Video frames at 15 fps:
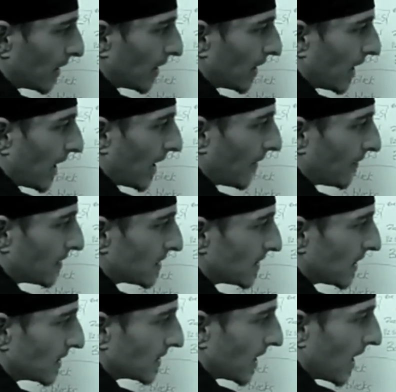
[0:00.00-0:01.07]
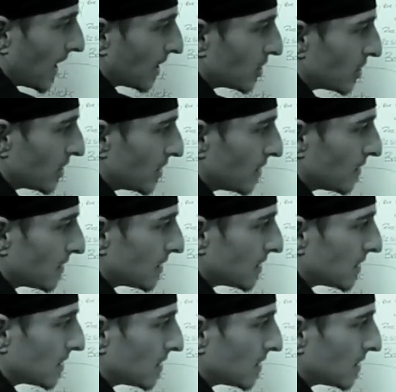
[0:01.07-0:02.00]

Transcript: gotta have 6 cashews.